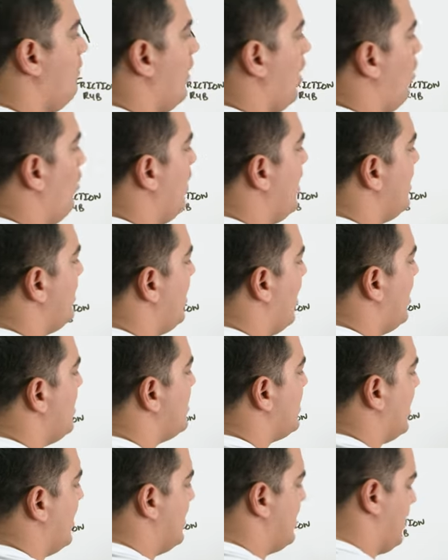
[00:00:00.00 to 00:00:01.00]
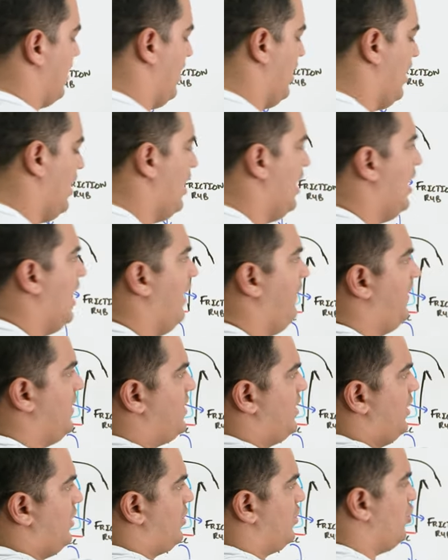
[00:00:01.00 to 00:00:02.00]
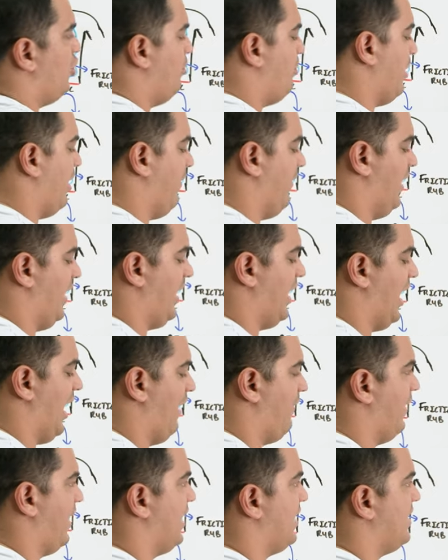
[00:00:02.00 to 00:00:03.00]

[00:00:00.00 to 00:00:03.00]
what it does is if it's in the superior vena cava, it